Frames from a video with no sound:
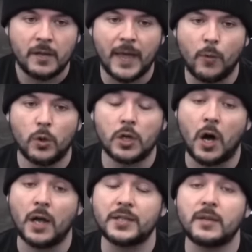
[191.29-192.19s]
that will
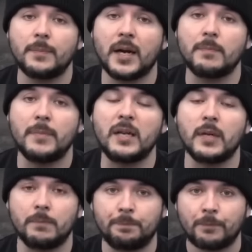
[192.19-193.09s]
cost the bare
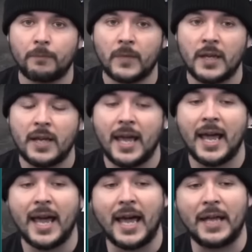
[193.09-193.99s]
minimum
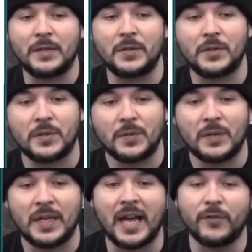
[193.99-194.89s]
and
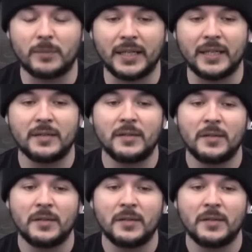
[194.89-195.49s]
inevitably